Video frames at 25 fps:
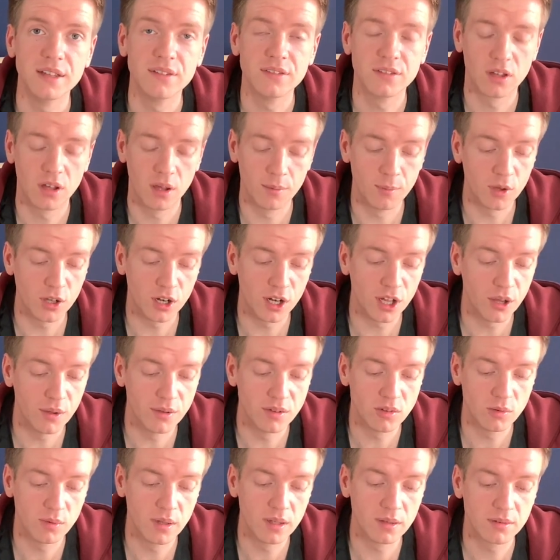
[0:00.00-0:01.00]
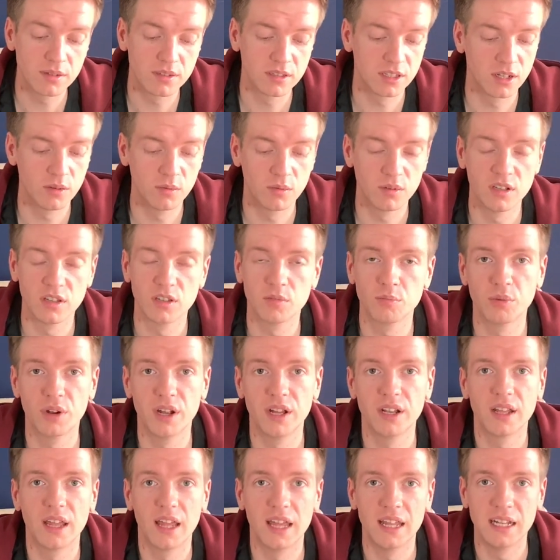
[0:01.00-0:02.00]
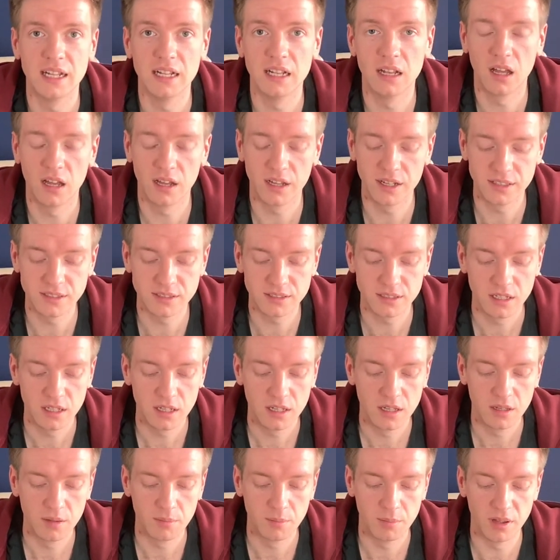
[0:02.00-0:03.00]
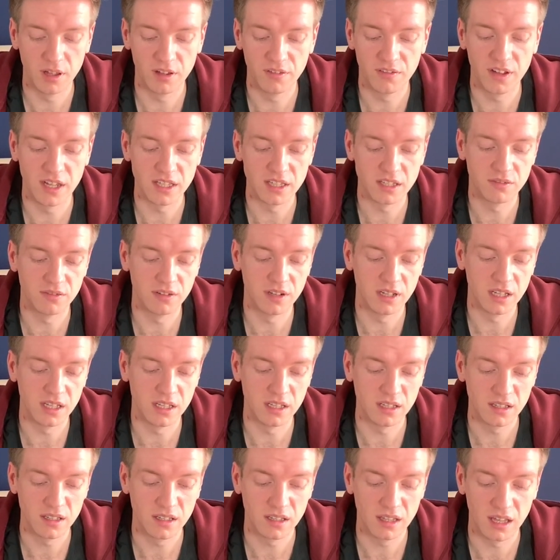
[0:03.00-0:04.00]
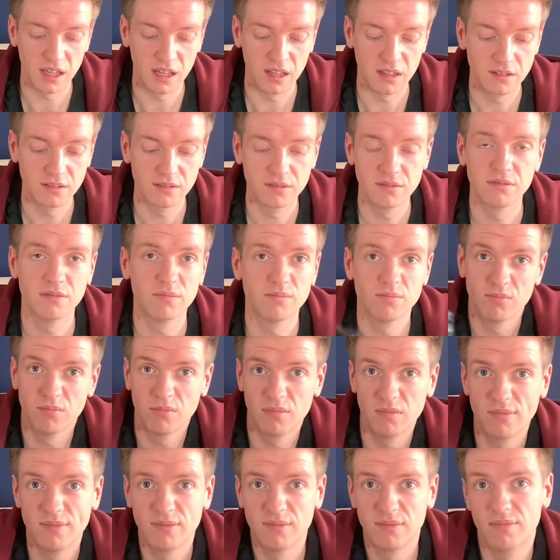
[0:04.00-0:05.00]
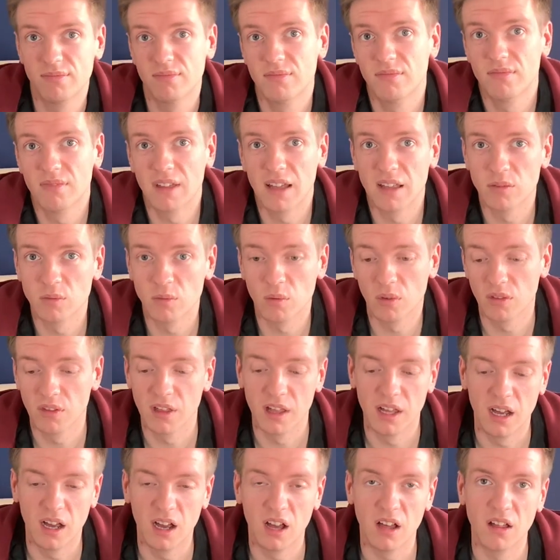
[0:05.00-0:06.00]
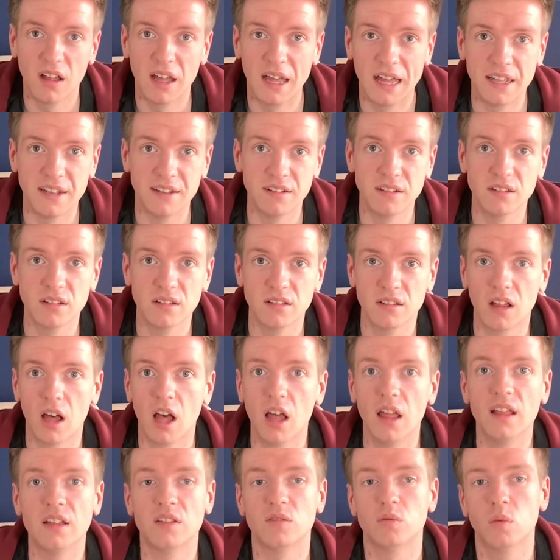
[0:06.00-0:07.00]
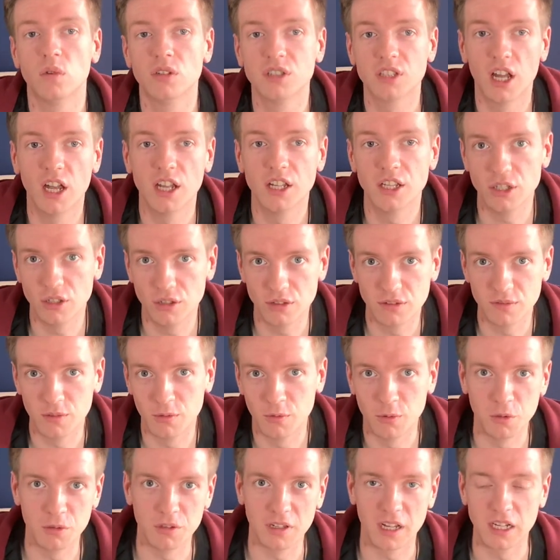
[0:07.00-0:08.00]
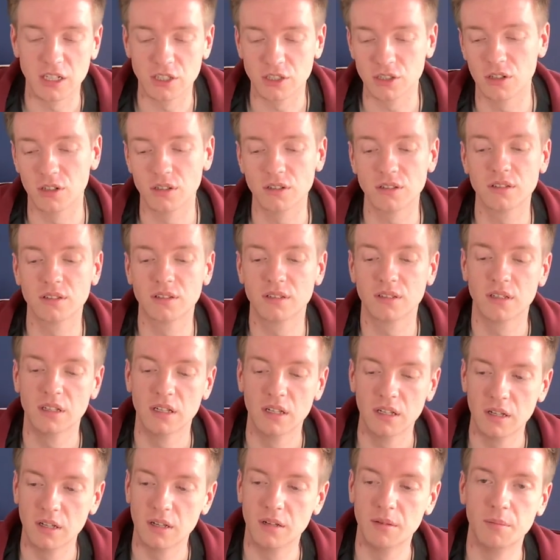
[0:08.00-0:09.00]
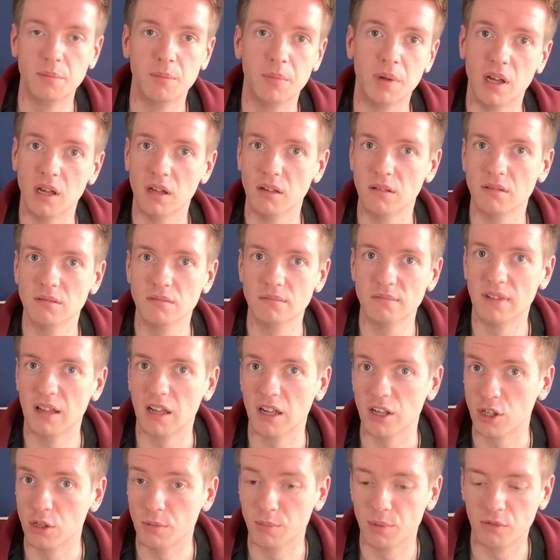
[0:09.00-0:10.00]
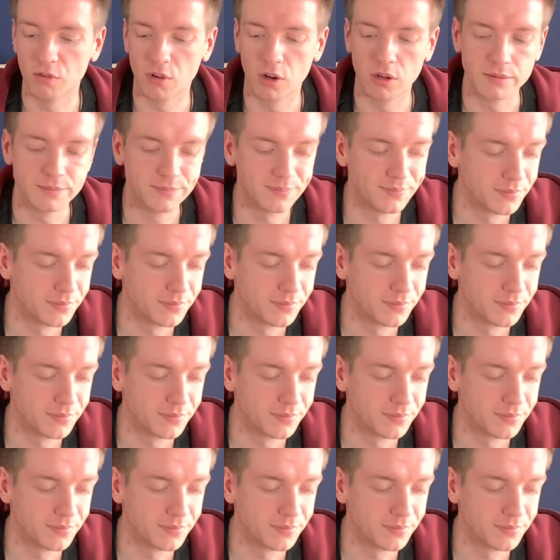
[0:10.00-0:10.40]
So I'm not going to go into it because I don't want to spread any lies, but effectively, yeah, that's what they are. And it's what I use for full tank shots, but I could be wrong.